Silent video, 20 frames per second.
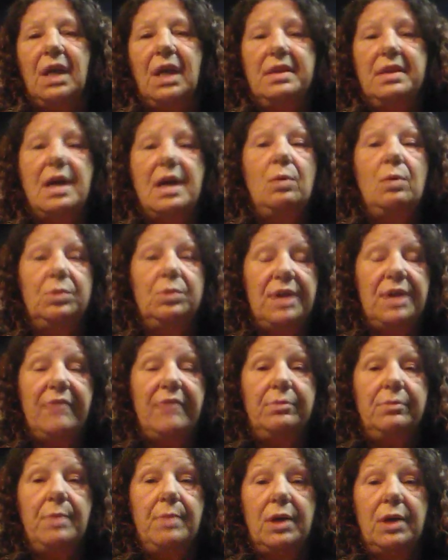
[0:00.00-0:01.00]
And that was
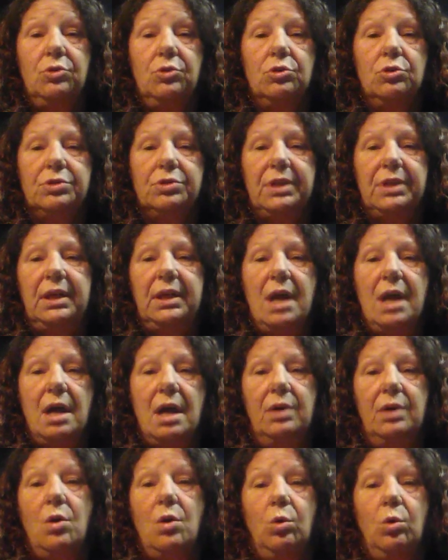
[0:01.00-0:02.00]
after my girls had
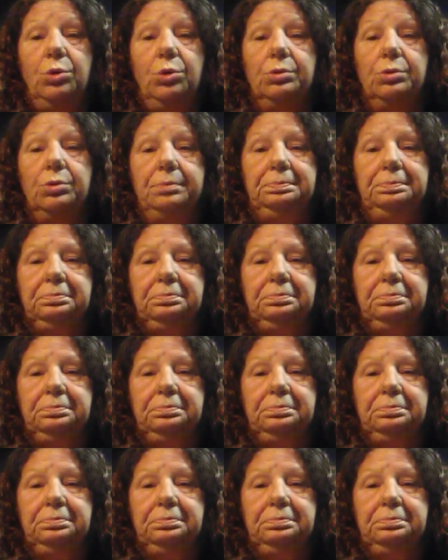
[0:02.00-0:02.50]
gotten older.